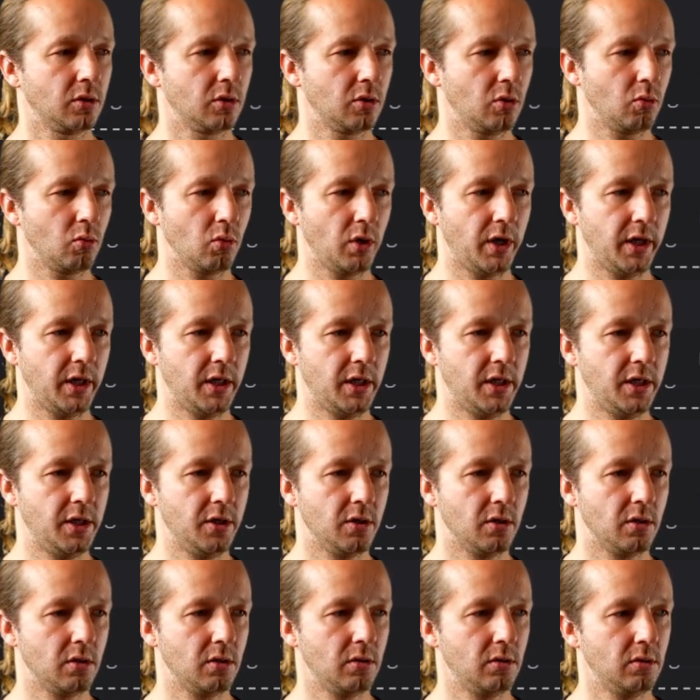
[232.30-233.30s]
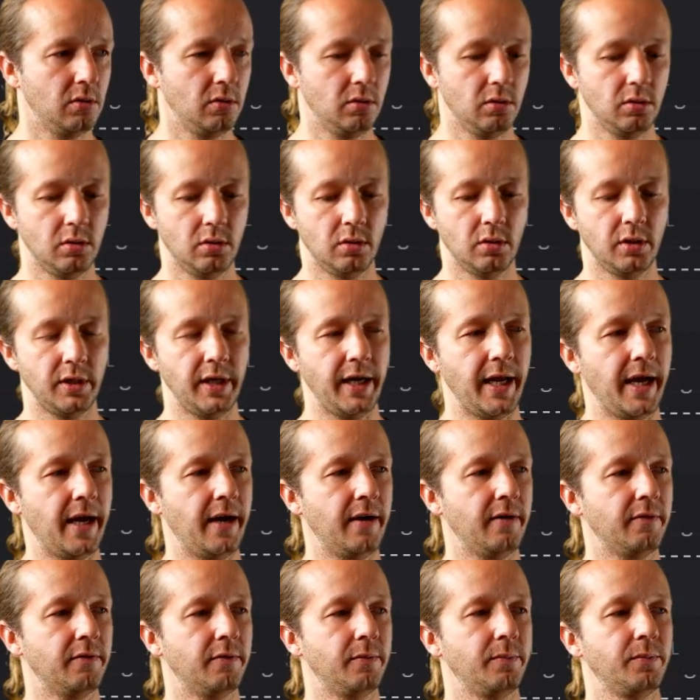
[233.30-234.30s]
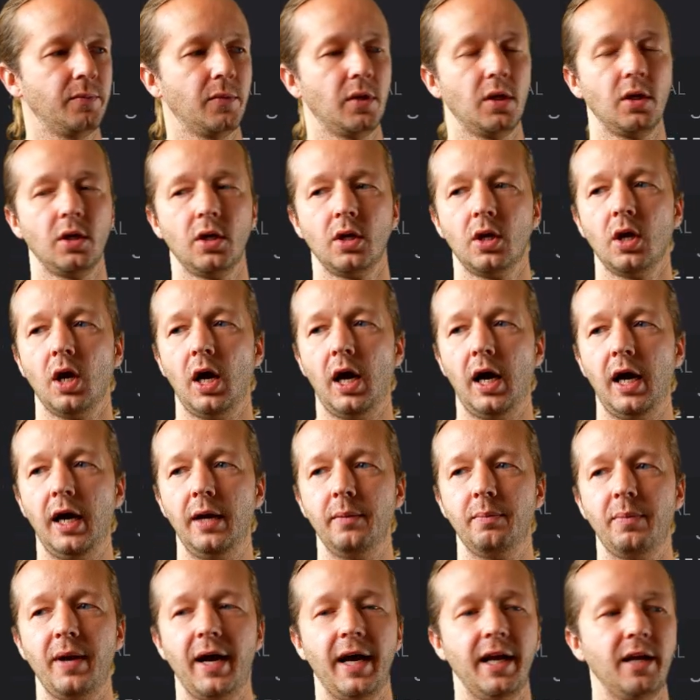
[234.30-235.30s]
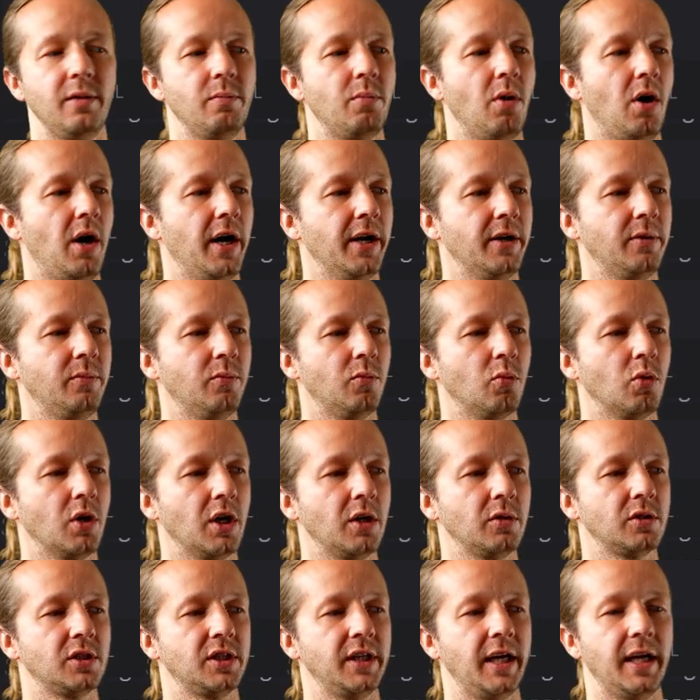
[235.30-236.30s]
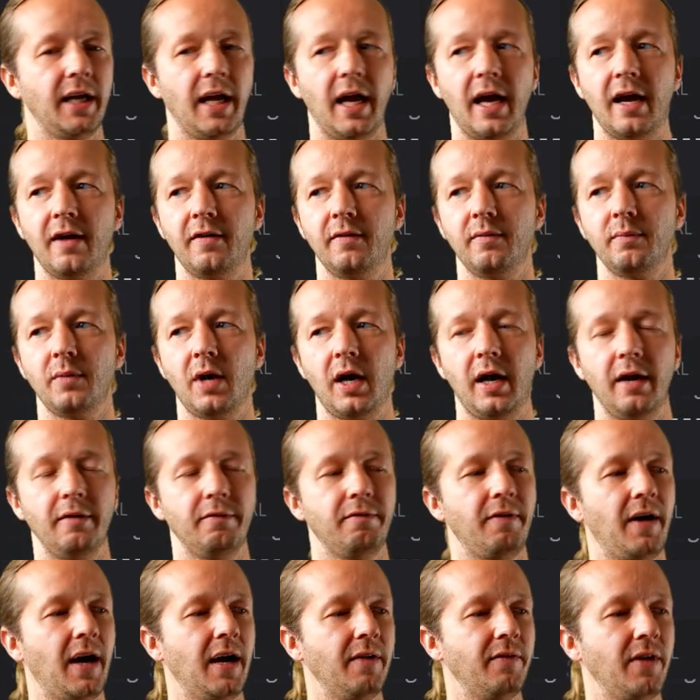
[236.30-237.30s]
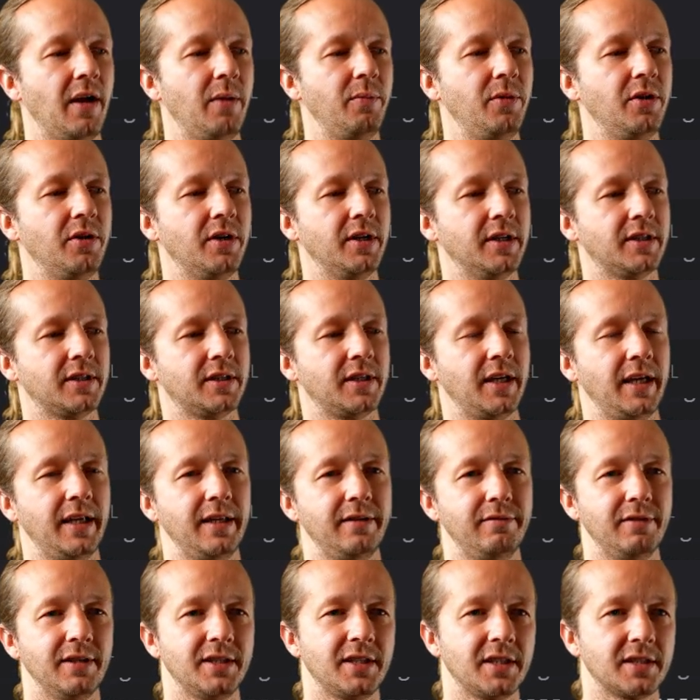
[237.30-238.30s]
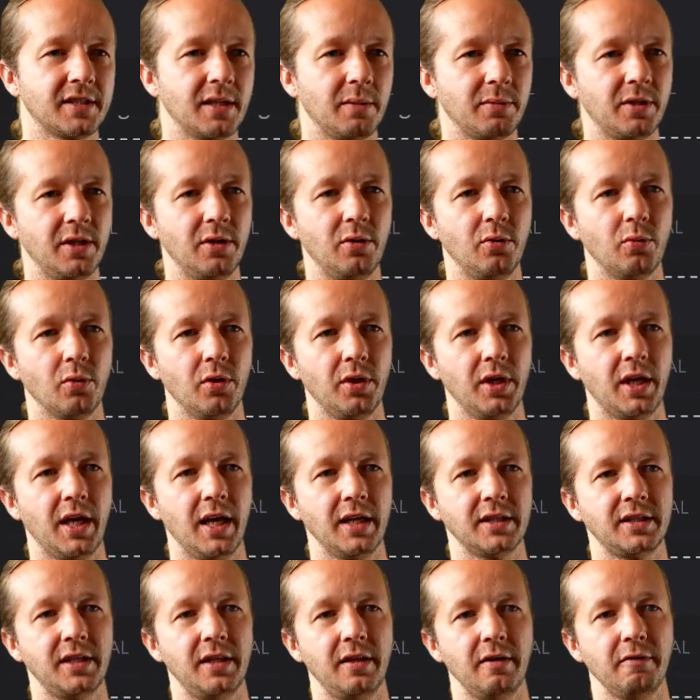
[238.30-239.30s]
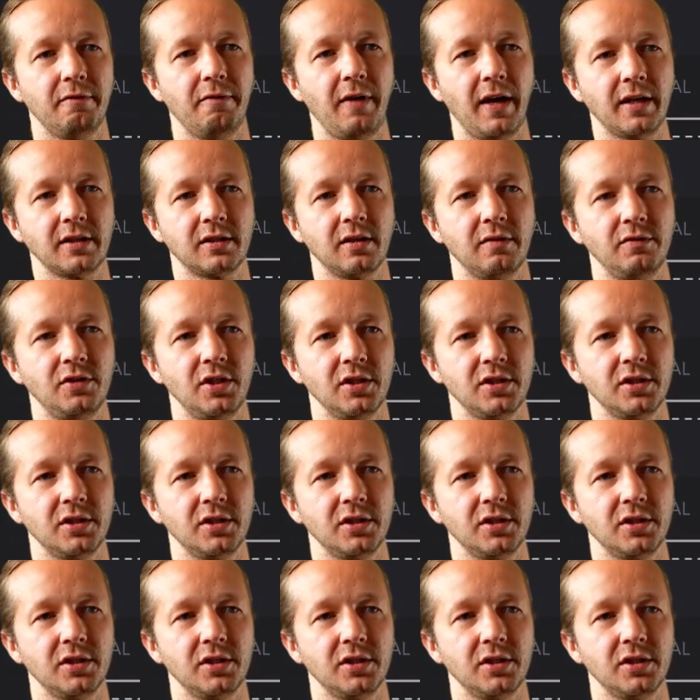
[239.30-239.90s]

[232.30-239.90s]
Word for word: go right here, nav. Padding bottom, we're gonna set at 5 M units, and this is something you really can't see the effects of